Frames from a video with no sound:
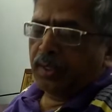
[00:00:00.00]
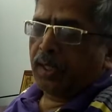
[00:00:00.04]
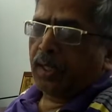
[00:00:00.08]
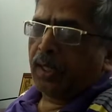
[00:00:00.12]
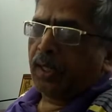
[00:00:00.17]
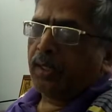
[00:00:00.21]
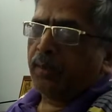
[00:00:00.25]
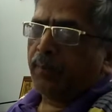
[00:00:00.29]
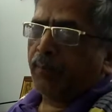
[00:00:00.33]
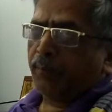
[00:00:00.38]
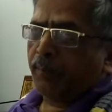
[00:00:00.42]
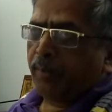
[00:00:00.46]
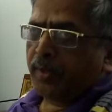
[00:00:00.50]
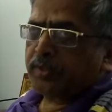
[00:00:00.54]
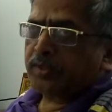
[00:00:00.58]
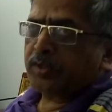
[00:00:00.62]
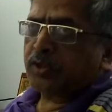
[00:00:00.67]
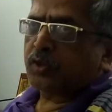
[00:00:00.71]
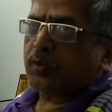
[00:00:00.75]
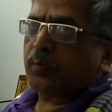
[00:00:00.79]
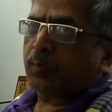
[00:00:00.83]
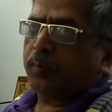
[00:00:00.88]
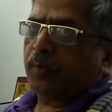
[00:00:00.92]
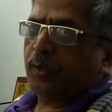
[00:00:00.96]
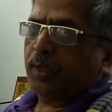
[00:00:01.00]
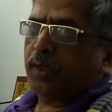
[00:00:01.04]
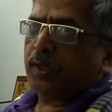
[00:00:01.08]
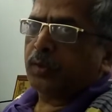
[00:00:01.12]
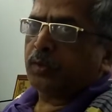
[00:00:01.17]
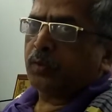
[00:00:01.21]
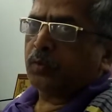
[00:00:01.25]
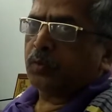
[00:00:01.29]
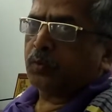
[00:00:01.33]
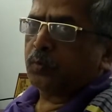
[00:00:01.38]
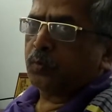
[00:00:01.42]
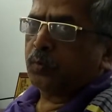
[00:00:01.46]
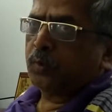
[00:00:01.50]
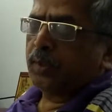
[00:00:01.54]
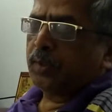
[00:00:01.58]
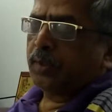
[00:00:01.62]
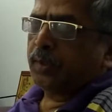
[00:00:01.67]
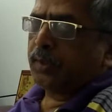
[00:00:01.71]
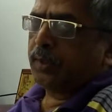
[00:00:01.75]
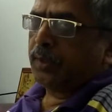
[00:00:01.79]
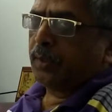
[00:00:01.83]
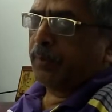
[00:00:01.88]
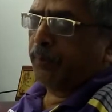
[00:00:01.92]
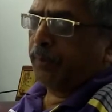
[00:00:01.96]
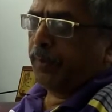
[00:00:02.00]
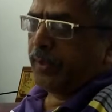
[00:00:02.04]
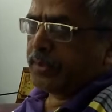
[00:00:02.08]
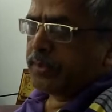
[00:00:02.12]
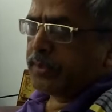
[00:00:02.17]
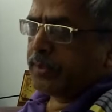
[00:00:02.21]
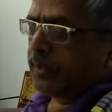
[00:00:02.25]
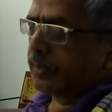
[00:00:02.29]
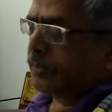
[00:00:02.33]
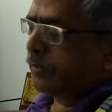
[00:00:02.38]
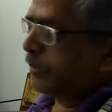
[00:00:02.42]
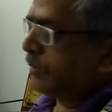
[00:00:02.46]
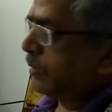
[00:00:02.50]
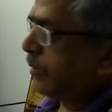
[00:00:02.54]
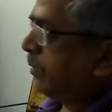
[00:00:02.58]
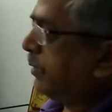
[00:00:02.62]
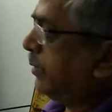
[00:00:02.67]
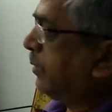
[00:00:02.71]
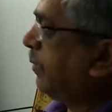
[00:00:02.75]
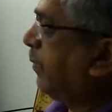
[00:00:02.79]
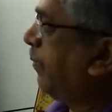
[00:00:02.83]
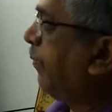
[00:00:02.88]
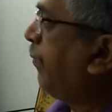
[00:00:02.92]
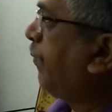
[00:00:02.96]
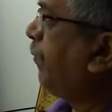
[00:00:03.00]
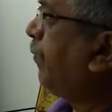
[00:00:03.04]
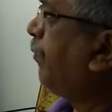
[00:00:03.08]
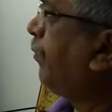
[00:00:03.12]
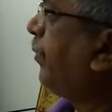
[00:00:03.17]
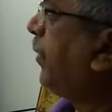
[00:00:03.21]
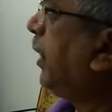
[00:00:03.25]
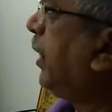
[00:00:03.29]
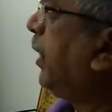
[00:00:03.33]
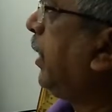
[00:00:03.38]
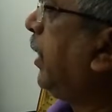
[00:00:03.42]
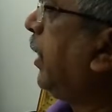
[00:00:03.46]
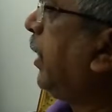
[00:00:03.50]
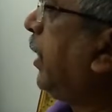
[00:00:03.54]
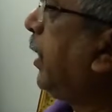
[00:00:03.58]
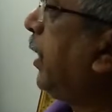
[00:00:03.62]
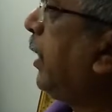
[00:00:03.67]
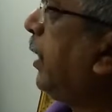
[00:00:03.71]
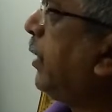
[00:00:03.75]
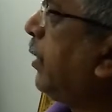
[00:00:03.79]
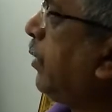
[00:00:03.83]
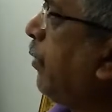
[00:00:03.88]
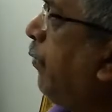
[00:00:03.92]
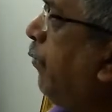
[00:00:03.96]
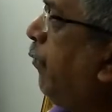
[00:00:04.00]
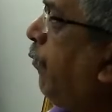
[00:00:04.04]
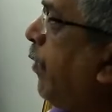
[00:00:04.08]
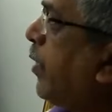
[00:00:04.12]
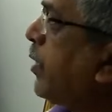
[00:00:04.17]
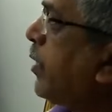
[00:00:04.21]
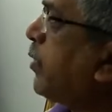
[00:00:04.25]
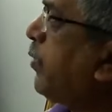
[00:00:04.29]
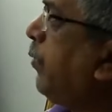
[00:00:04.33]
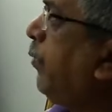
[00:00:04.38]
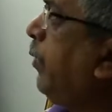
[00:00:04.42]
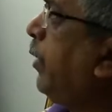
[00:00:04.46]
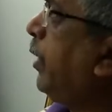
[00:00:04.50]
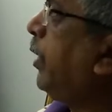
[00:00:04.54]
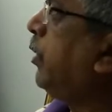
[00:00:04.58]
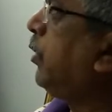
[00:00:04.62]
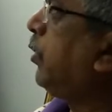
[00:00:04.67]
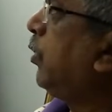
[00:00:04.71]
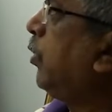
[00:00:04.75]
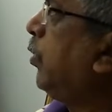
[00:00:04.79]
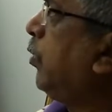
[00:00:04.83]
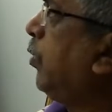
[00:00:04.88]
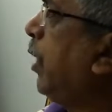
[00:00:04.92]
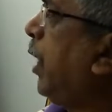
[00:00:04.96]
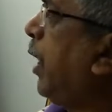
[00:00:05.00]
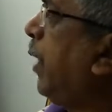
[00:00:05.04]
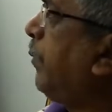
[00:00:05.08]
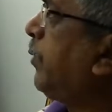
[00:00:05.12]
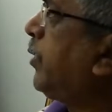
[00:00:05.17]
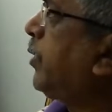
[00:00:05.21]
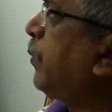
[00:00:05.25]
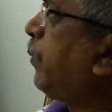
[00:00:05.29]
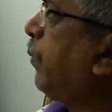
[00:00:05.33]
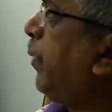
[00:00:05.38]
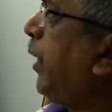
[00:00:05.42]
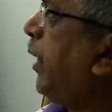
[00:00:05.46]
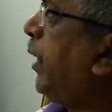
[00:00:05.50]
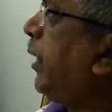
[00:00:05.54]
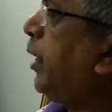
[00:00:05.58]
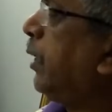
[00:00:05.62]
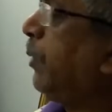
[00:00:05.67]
I must explain you the basics. In the first video, I have explained